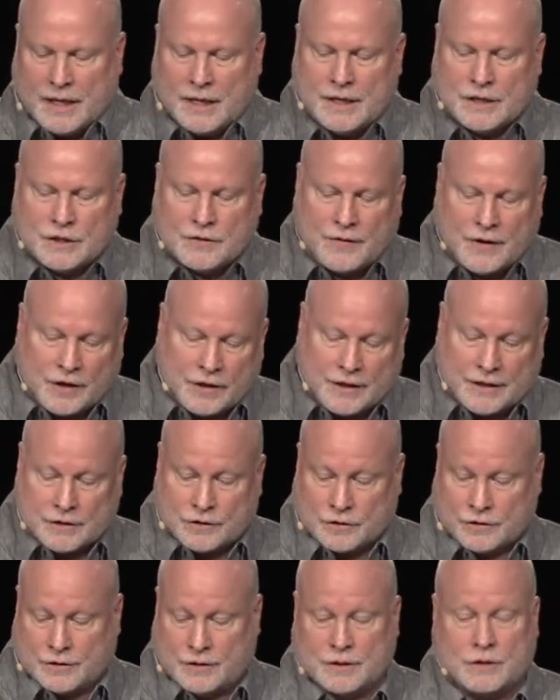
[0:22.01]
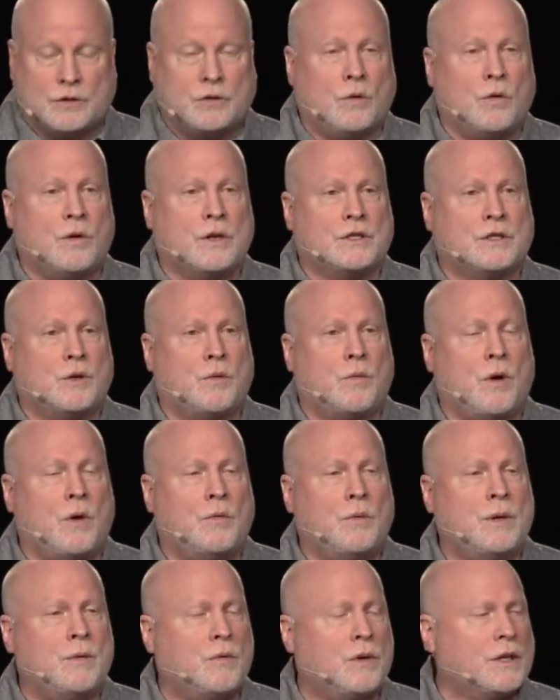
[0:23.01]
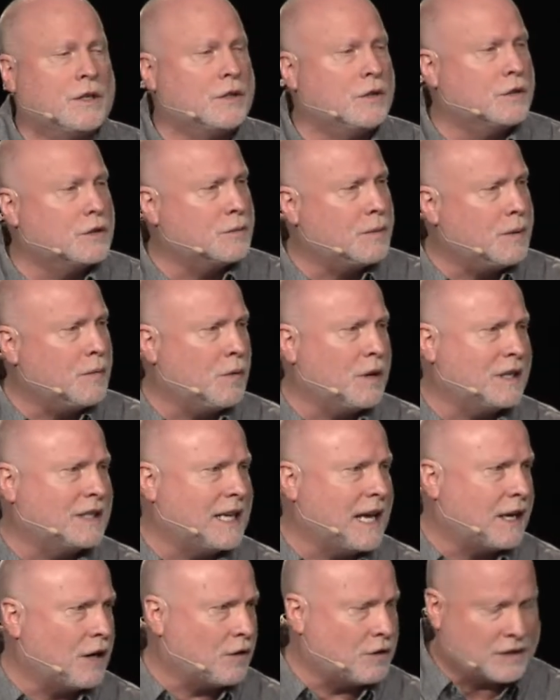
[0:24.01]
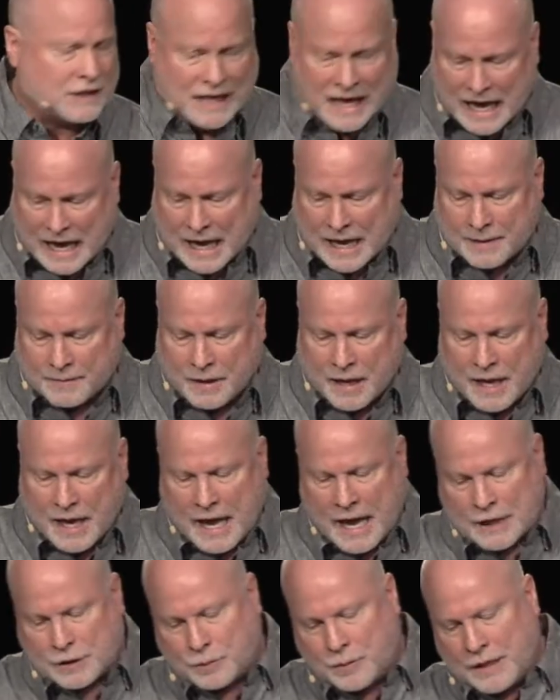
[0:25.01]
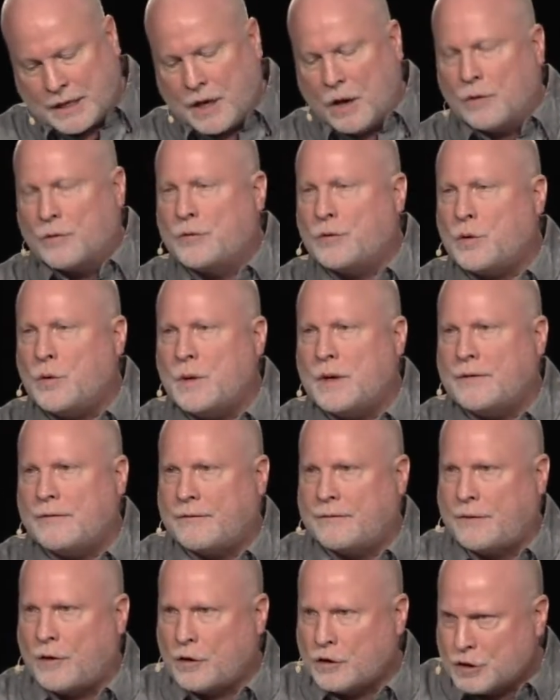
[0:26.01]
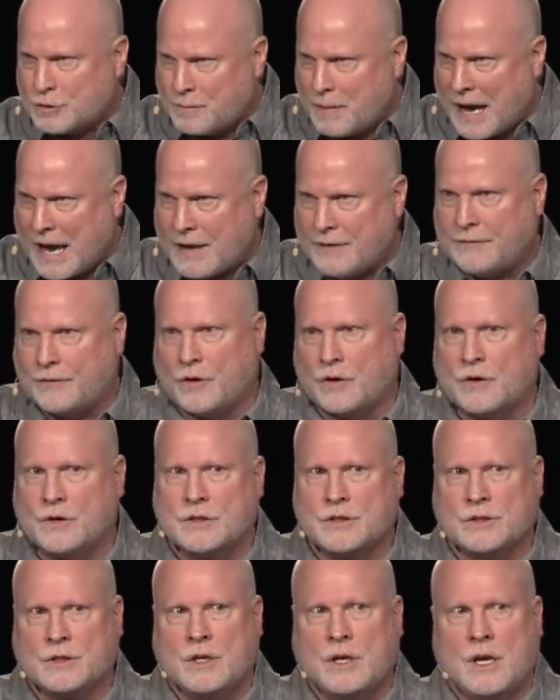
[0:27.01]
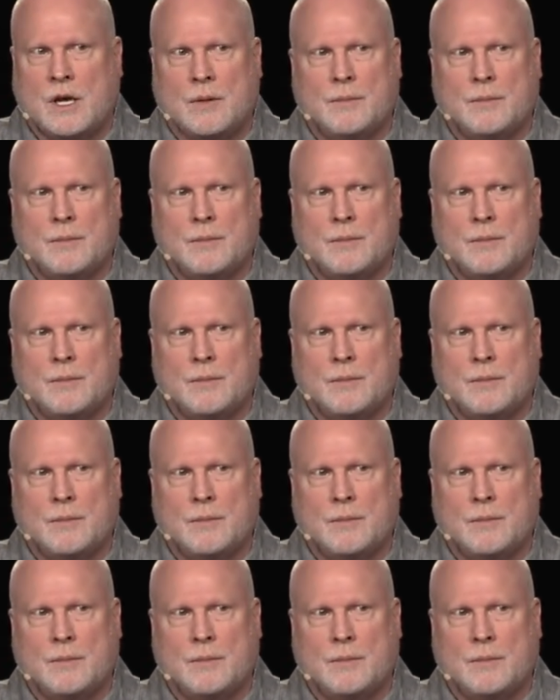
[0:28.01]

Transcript: And it's a very interesting story. So what we want to do is we want to take our time as we go through it verse by verse,